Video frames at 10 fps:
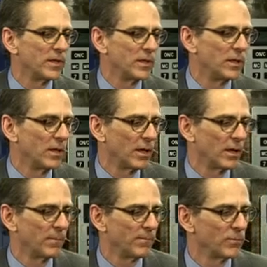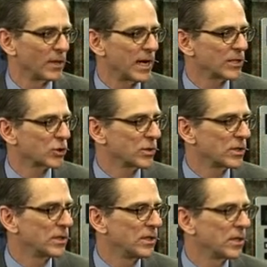the Las
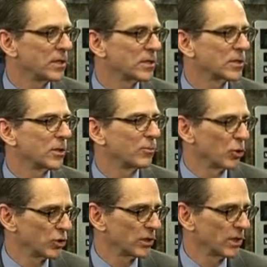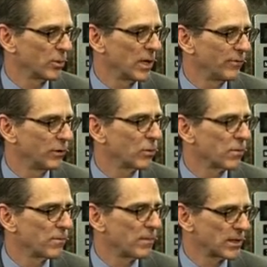Cristinas project that we have in
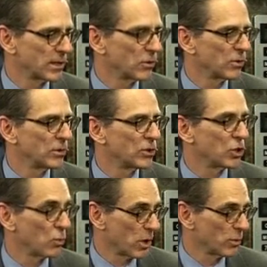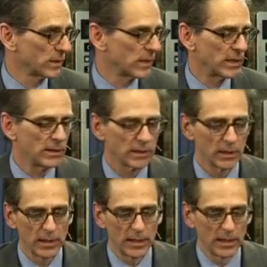northern Mexico in Chihuahua state
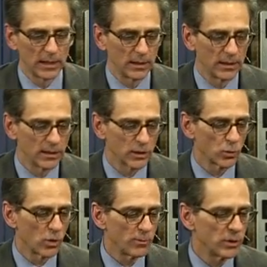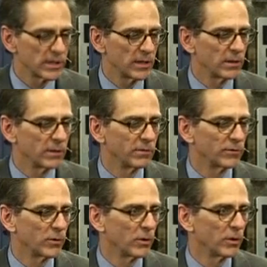is
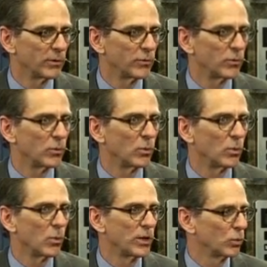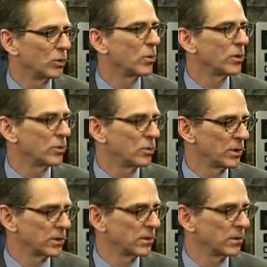representative of what we want to
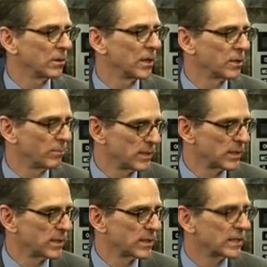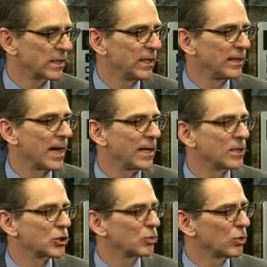do as a business, and that
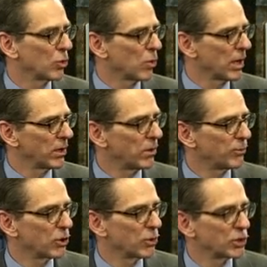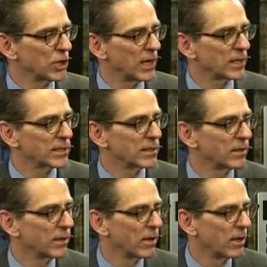is to acquire projects
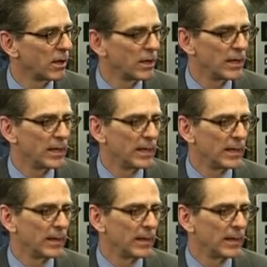that are